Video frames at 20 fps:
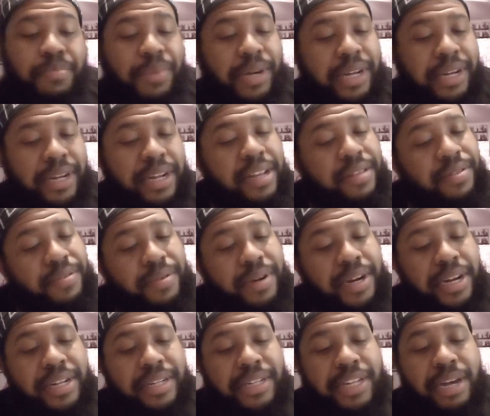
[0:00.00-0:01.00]
But he threw
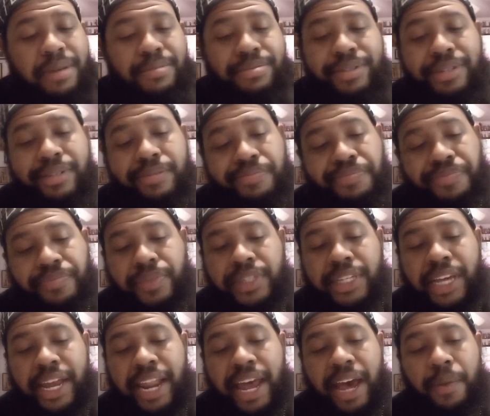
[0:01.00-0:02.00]
an interception,
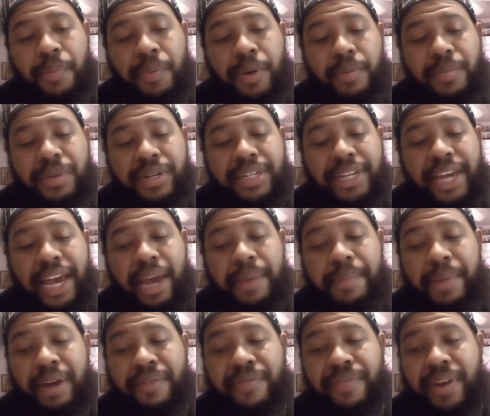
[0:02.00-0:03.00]
and out pretty much
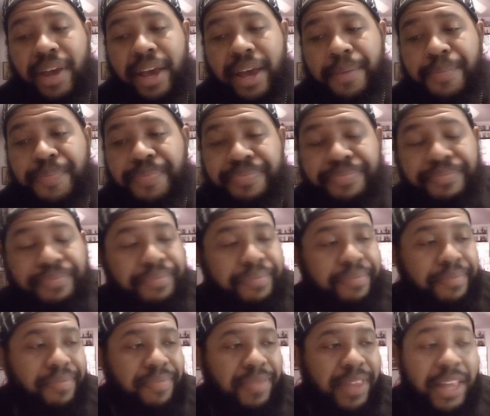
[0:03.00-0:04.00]
game after that.
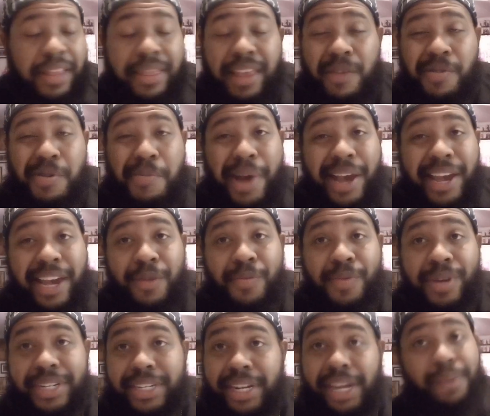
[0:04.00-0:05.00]
Thought we might get
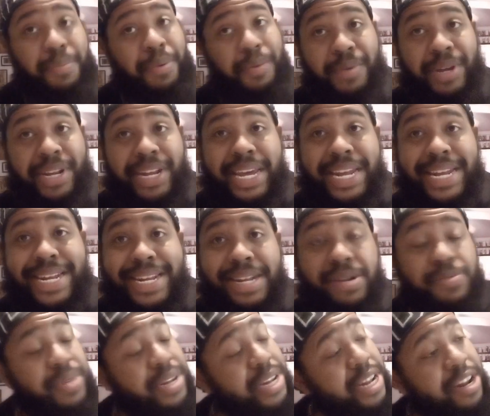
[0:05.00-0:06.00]
one chance, but we didn't.
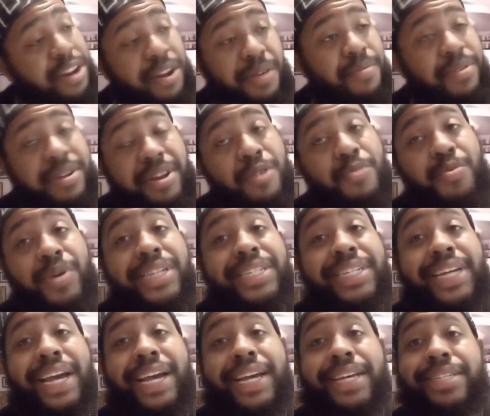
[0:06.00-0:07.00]
We did. There was no one
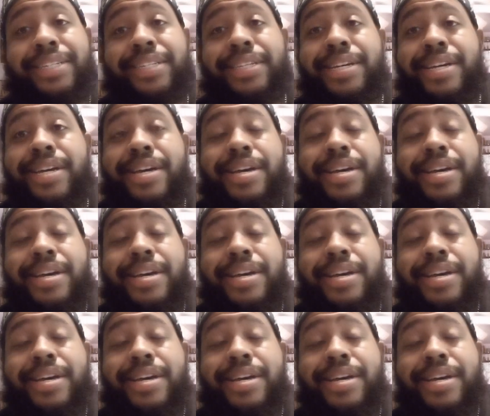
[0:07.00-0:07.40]
chance.